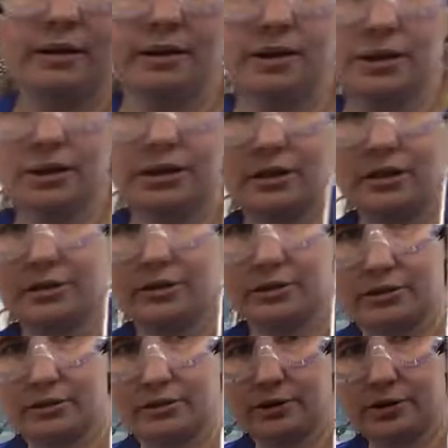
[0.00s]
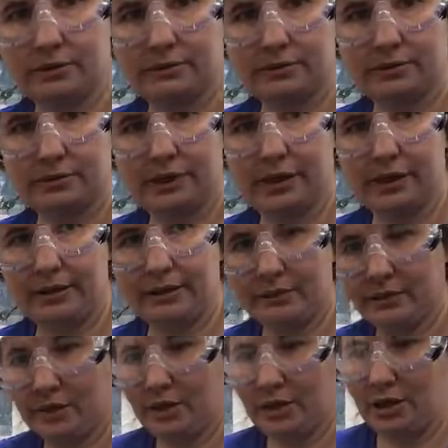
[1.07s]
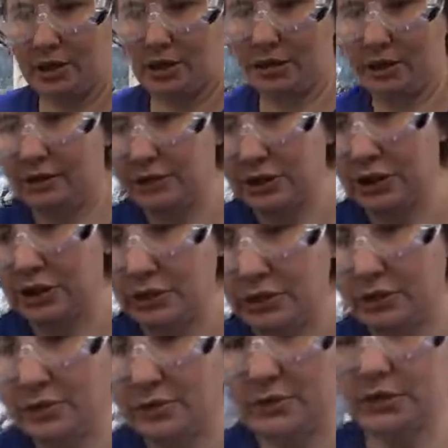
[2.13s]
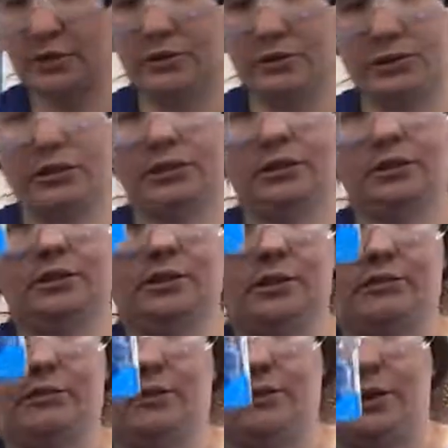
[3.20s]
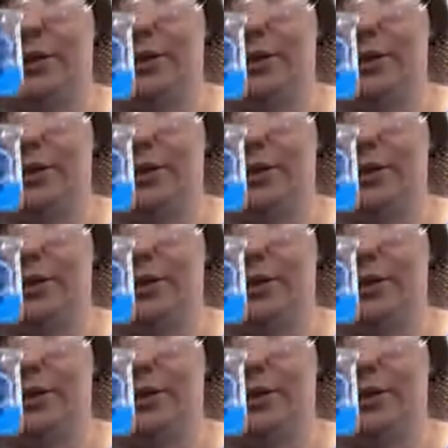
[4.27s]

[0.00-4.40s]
just a clear solution. Okay, so I have 2 solutions dissolved in water.